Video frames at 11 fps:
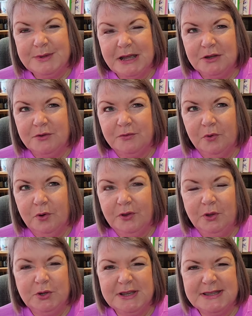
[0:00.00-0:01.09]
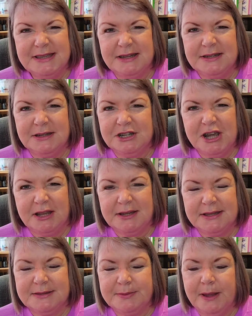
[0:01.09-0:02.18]
10 to 4, and you just sit and chat
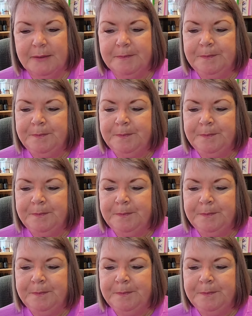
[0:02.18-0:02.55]
and spin.